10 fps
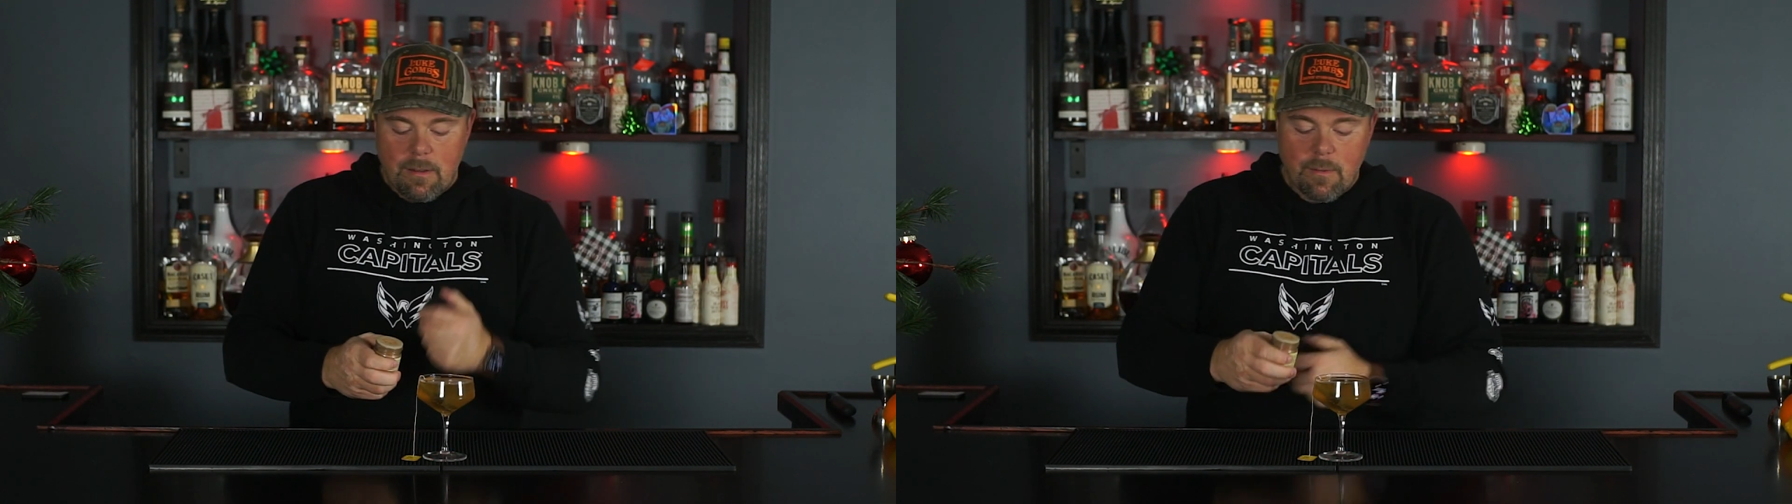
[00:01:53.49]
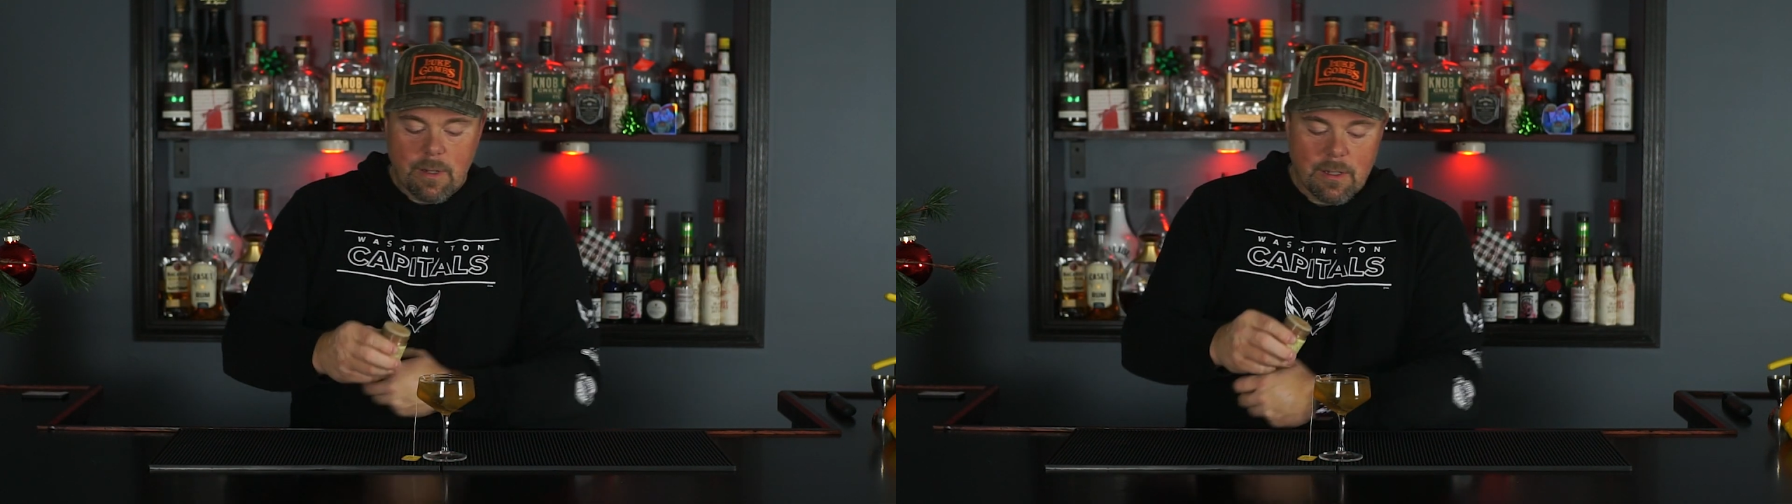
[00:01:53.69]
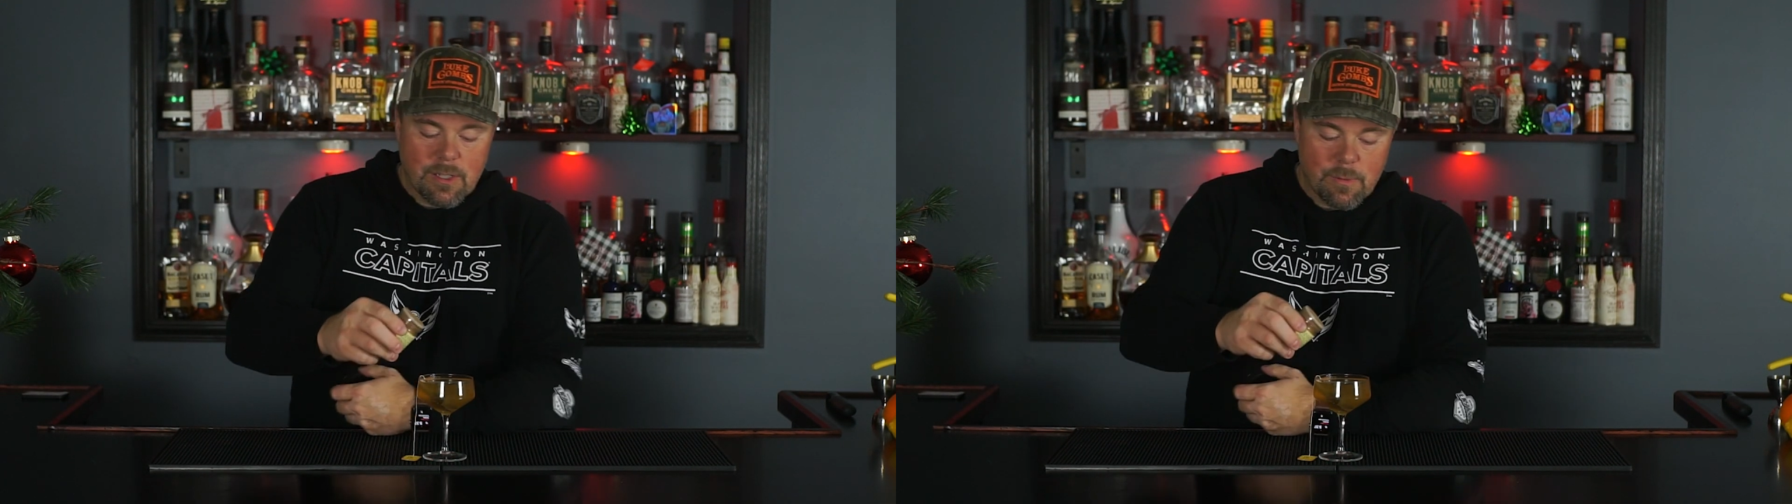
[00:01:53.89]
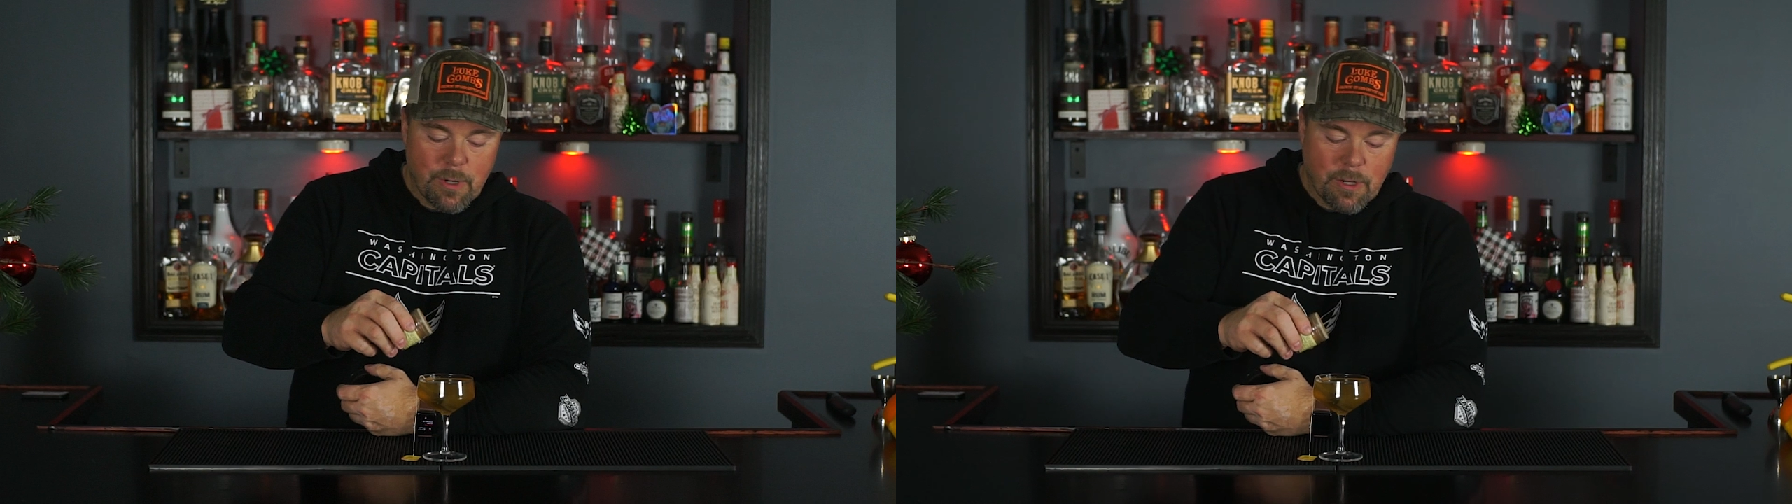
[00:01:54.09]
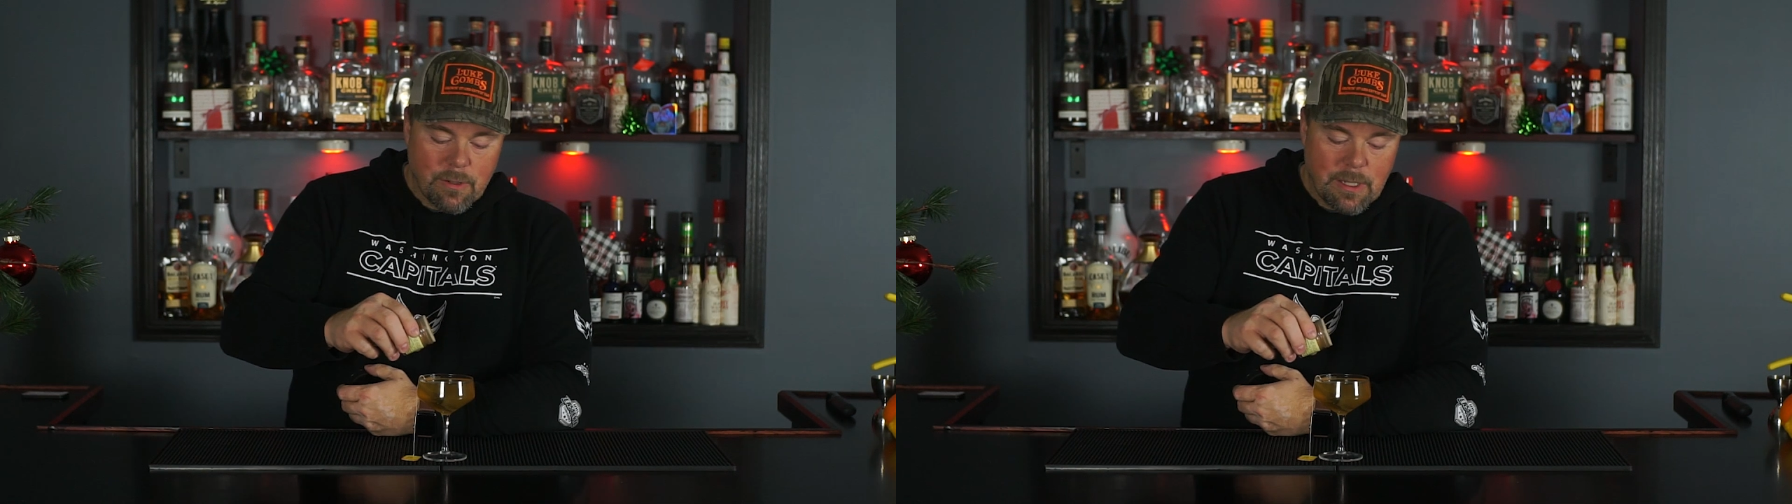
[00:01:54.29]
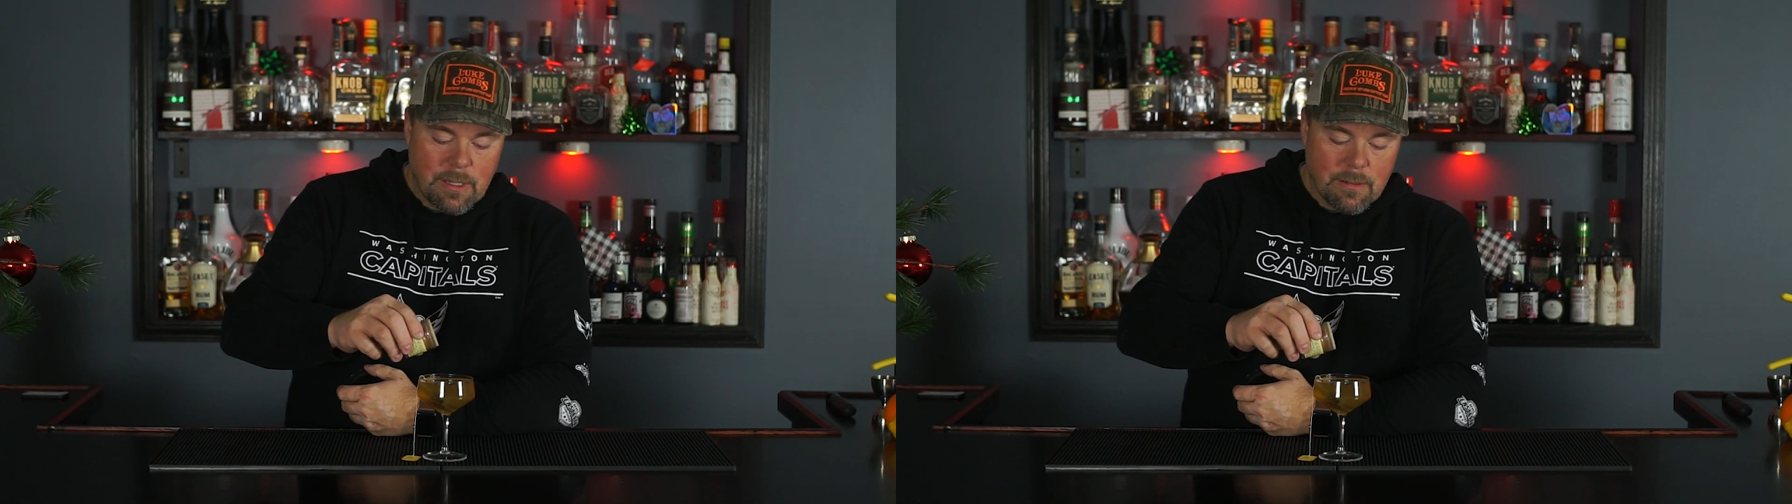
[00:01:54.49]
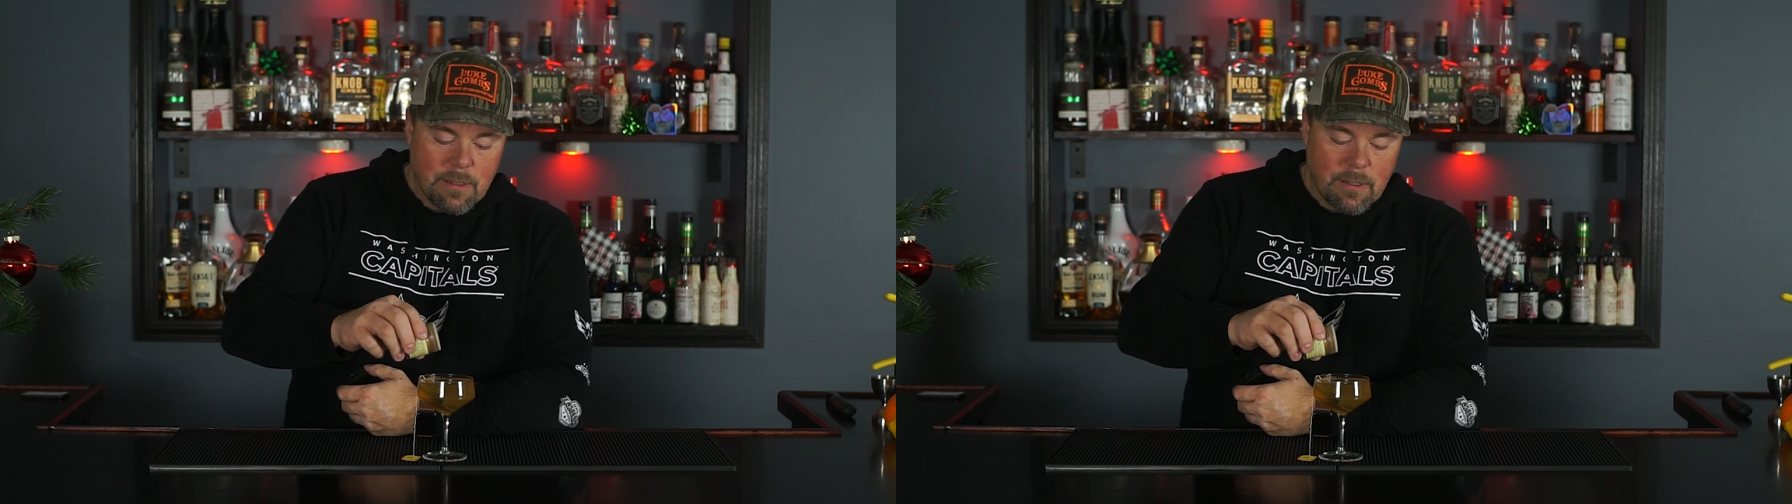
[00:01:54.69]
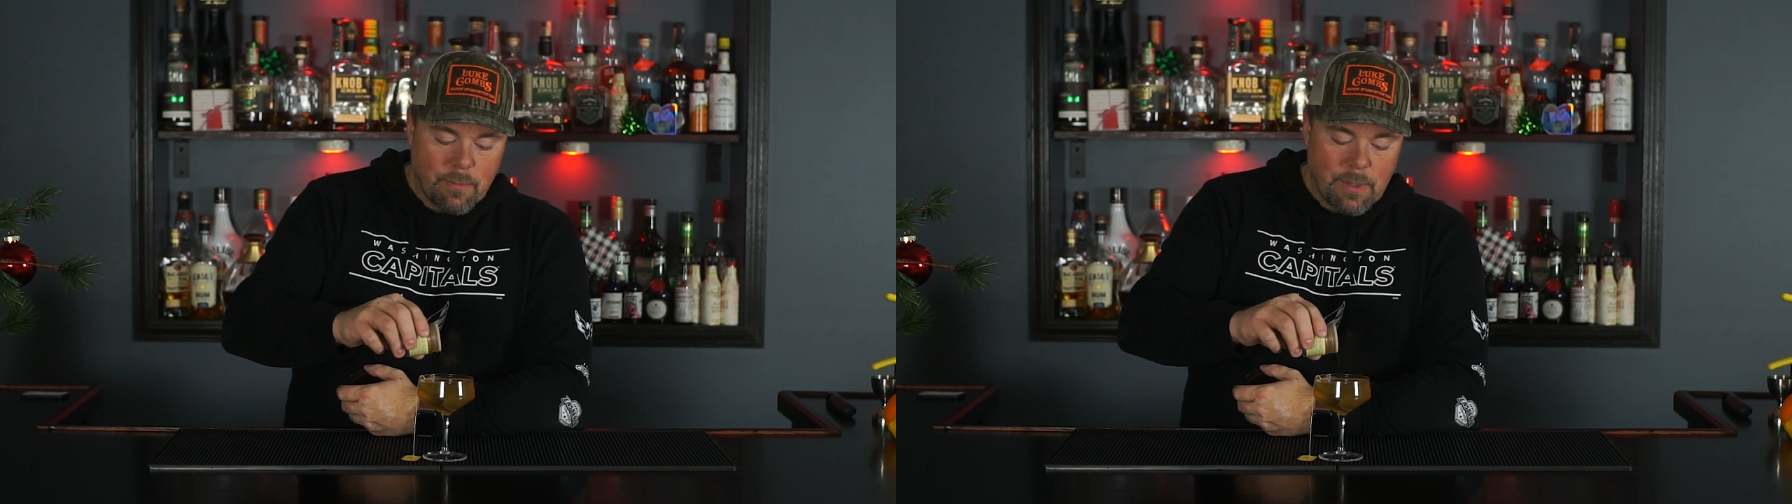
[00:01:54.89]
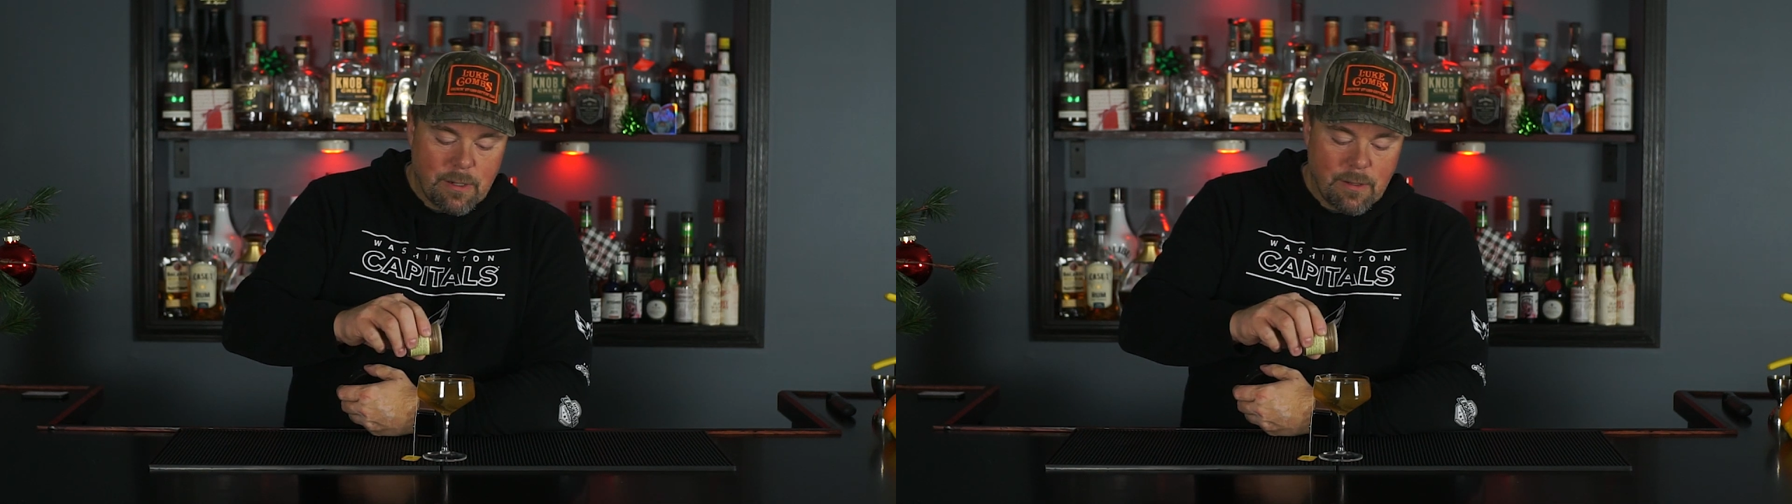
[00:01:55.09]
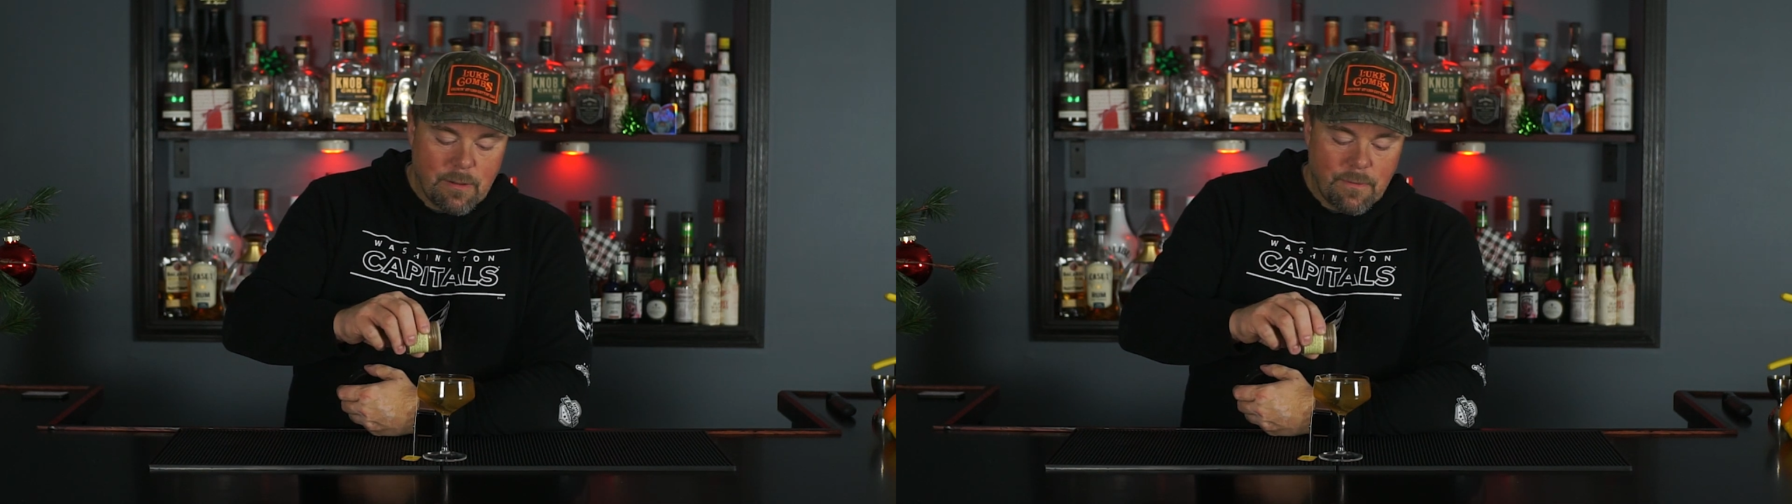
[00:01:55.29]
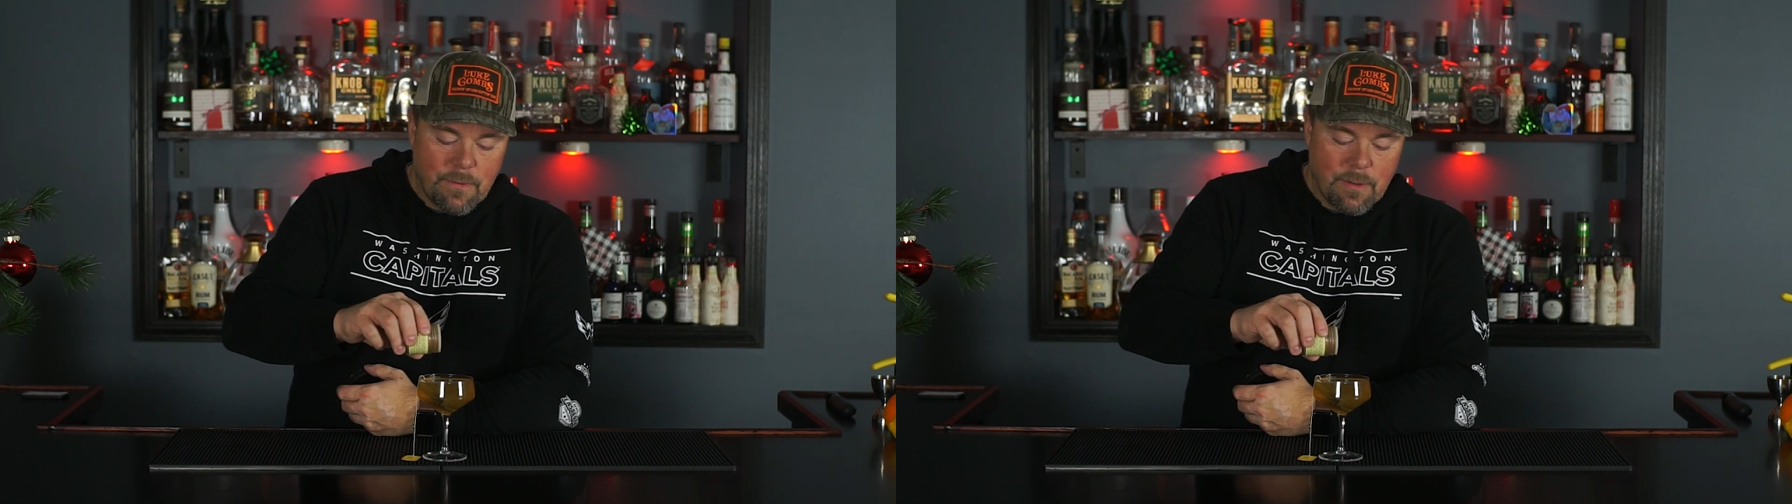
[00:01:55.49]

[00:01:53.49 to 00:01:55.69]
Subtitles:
We're going to sprinkle in a little bit of